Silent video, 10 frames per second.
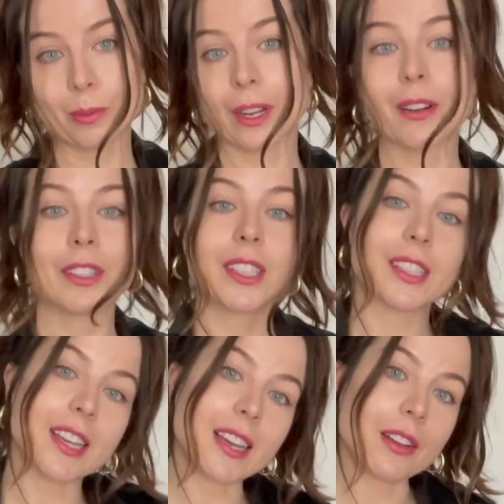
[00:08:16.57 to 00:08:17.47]
but I really
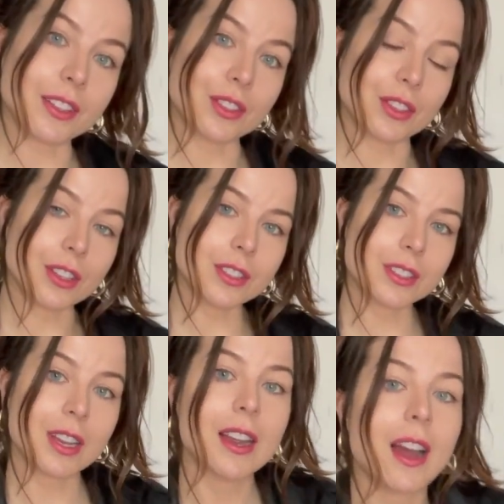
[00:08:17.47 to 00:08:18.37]
like how this looks.
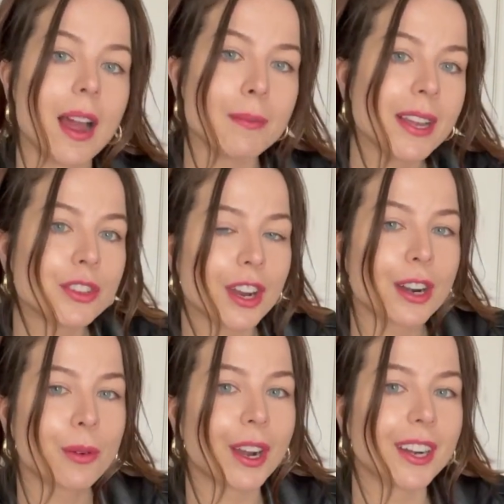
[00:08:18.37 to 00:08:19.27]
I might try to
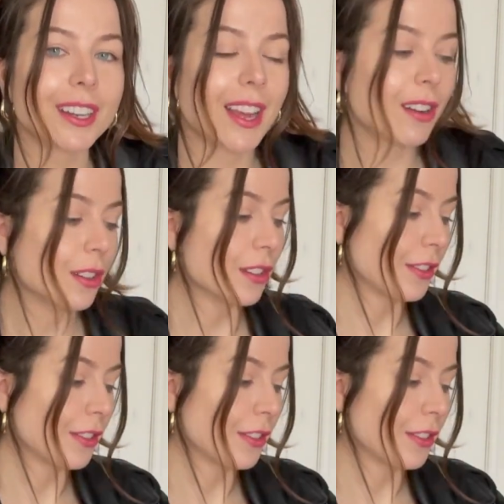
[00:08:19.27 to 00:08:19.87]
wear it. I don't know if